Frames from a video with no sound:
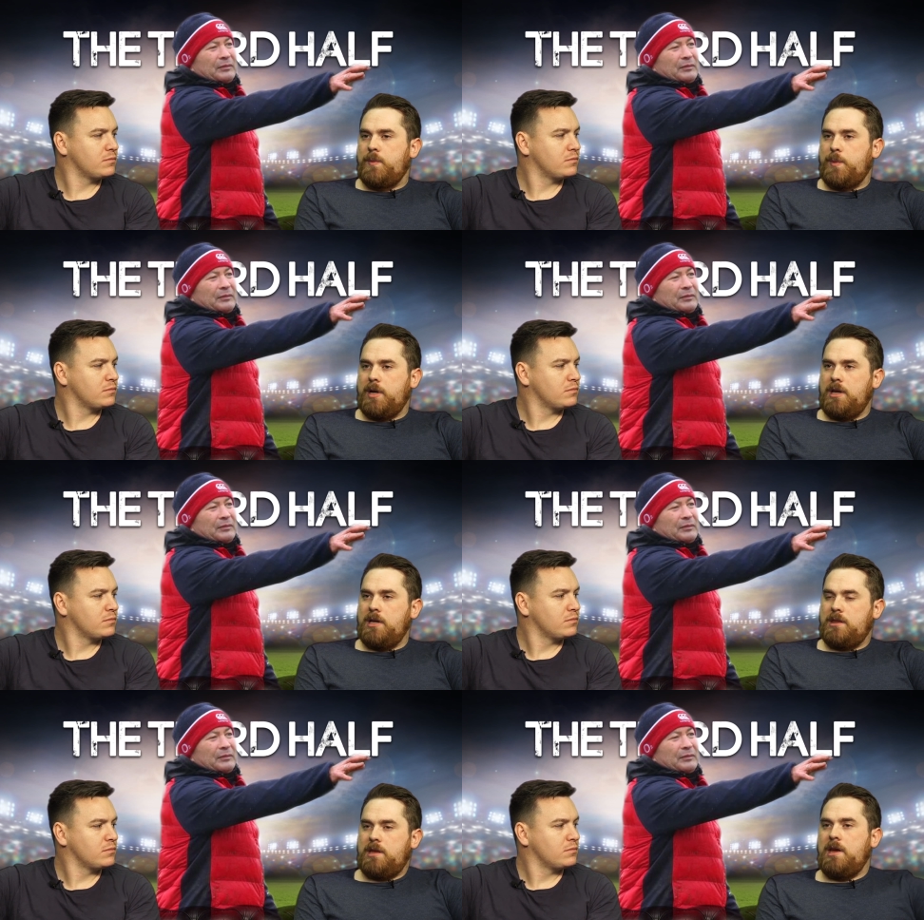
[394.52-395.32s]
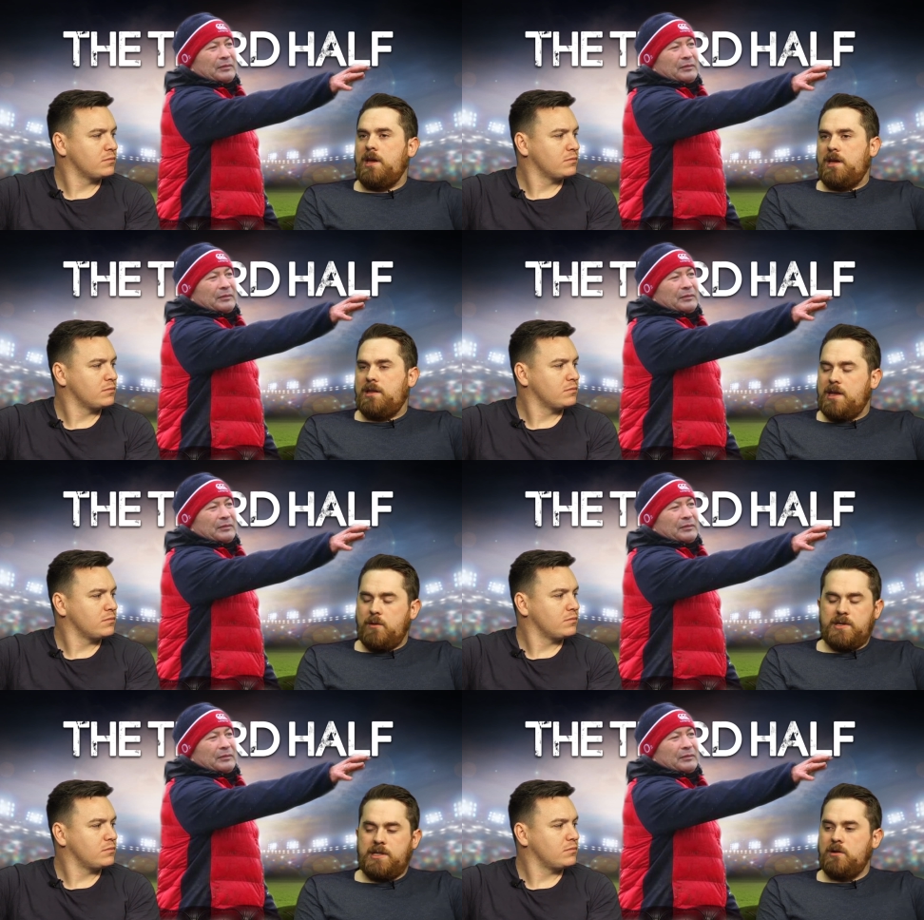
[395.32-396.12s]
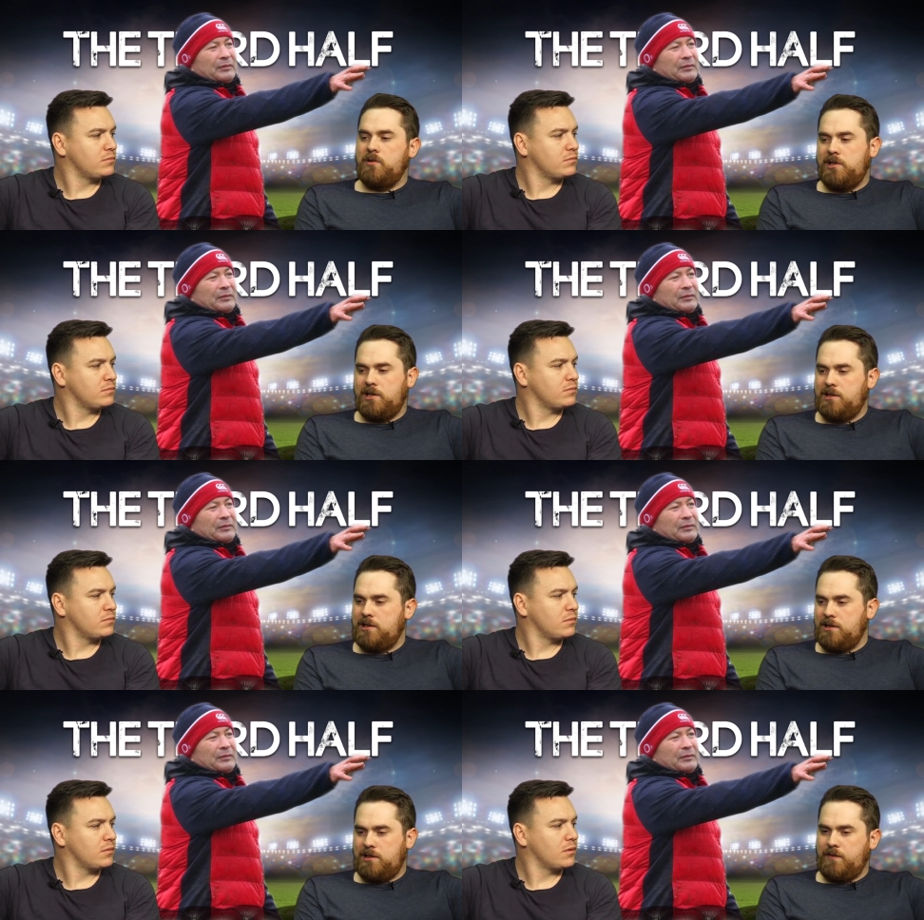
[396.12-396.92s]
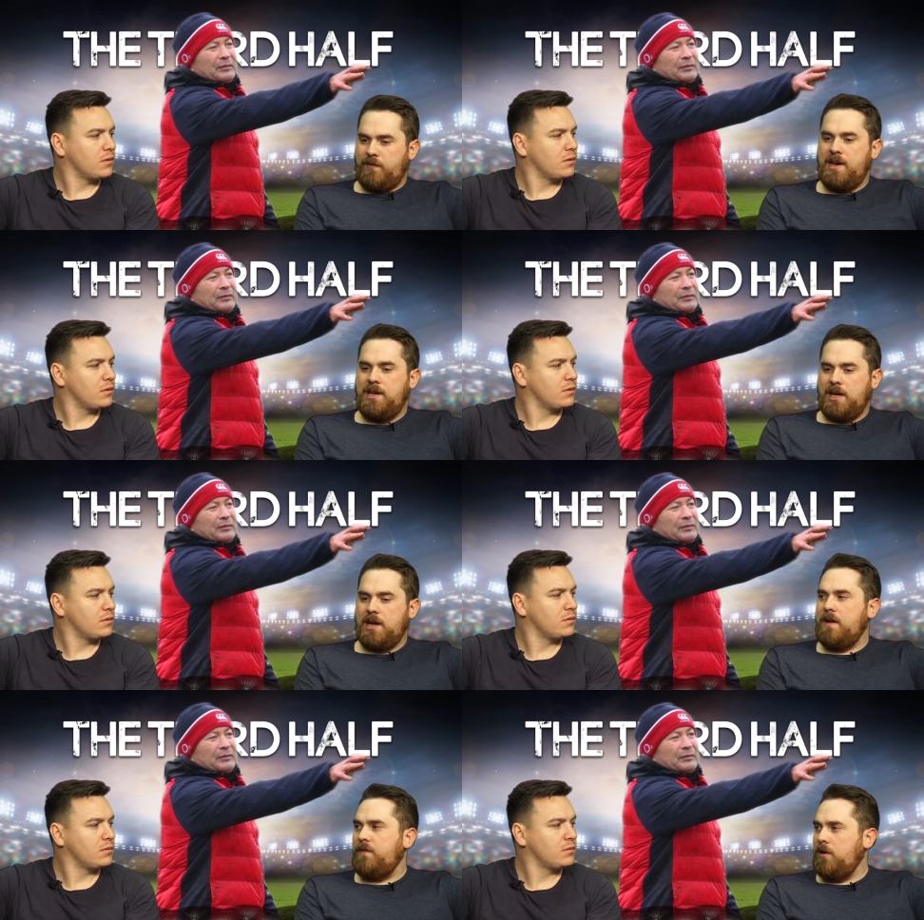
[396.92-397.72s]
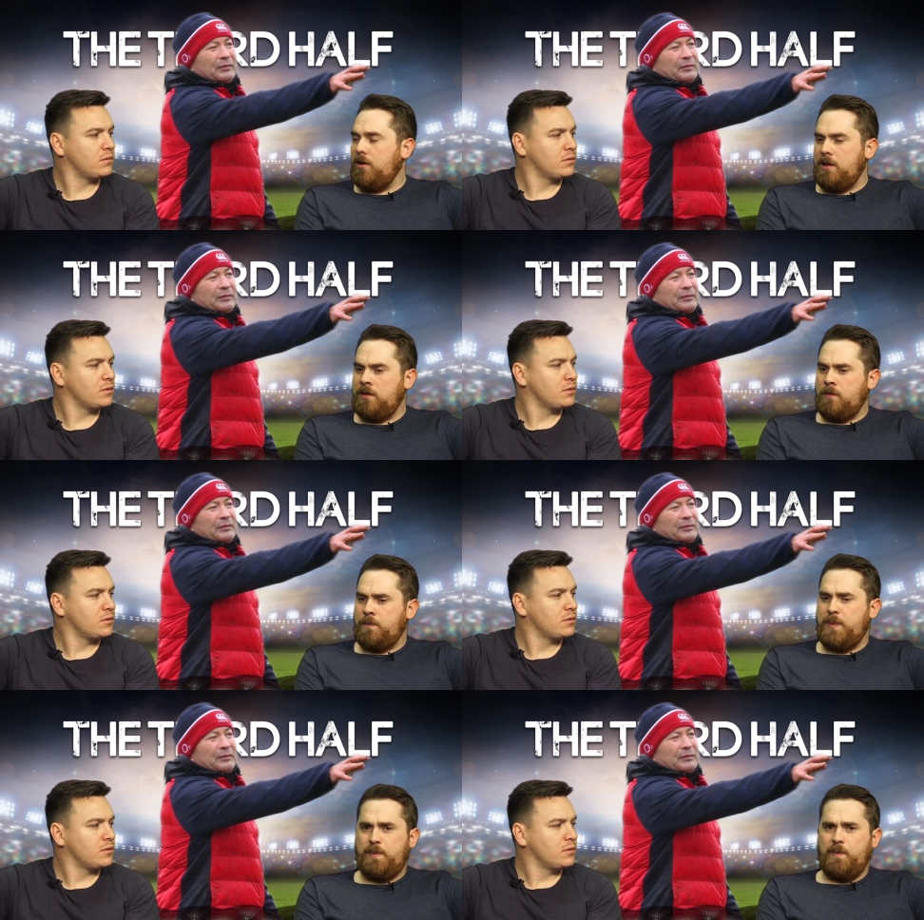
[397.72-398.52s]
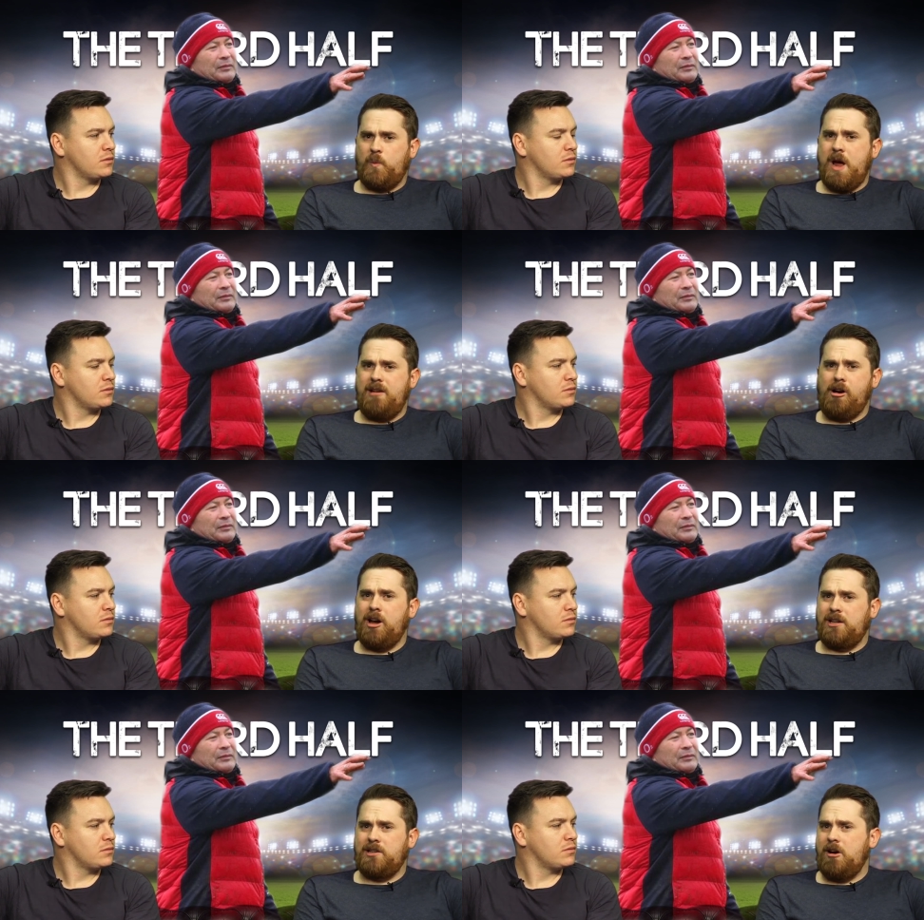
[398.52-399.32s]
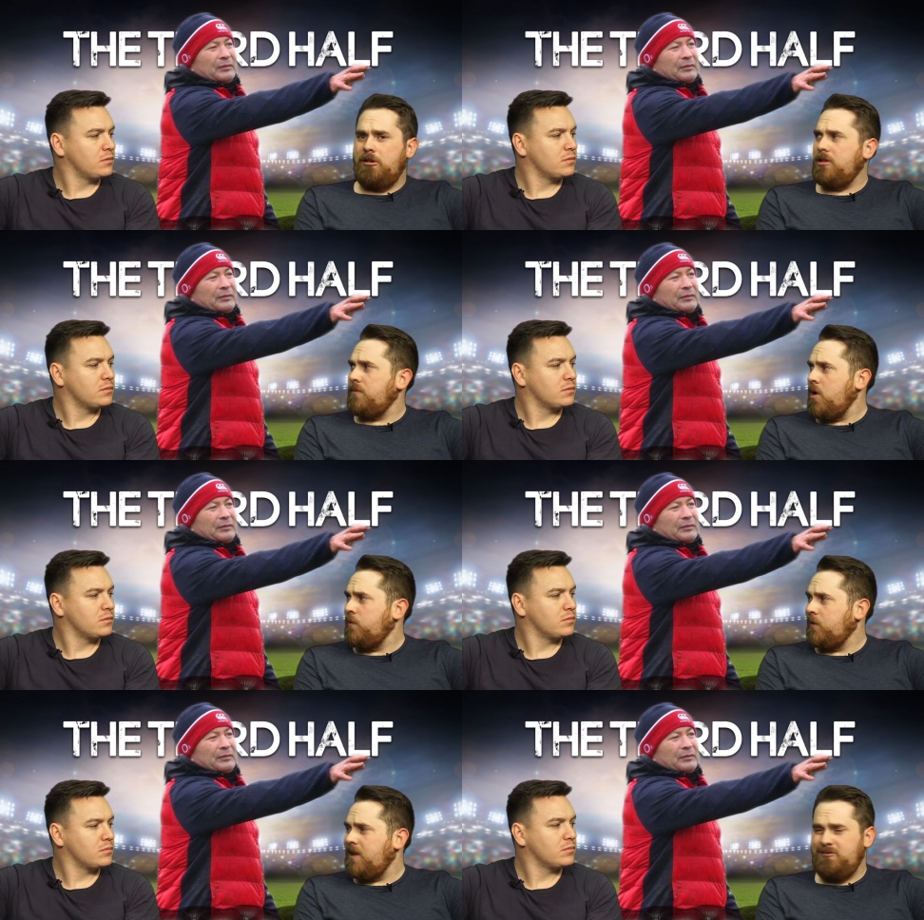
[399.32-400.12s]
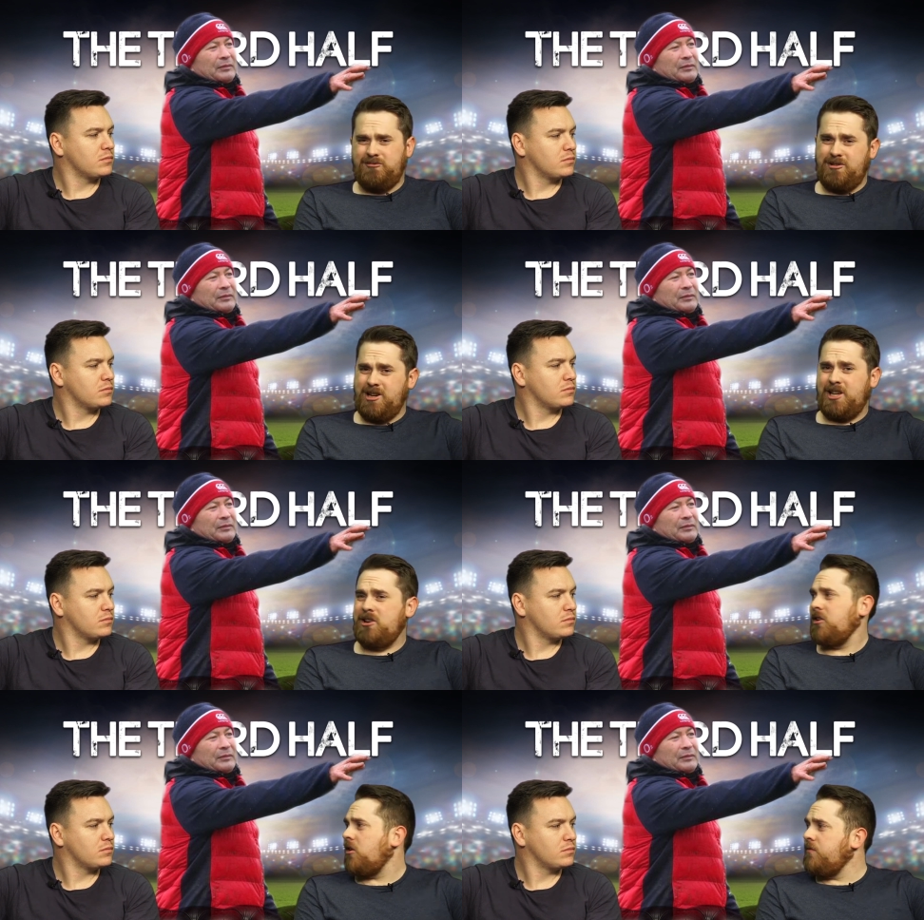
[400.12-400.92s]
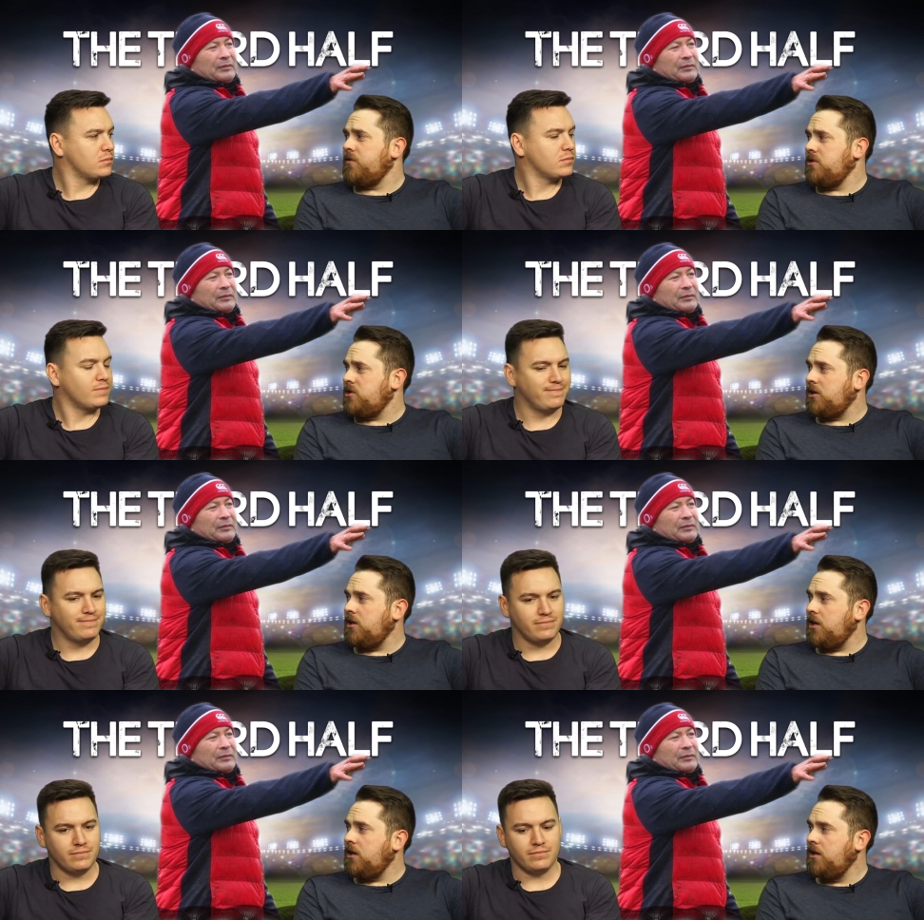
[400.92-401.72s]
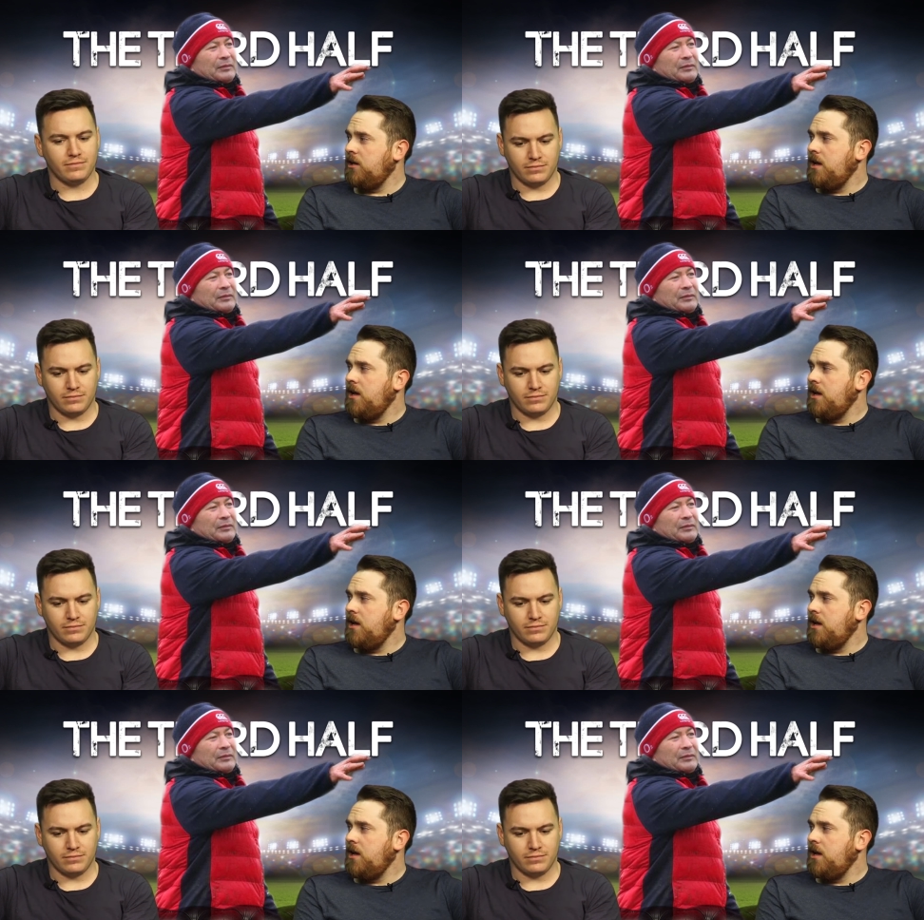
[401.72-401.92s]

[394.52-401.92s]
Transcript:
Speaker 1: but it they they were still just defending, and I feel like the. Where Ireland are at the moment, they really could have gone for the jugular, mm.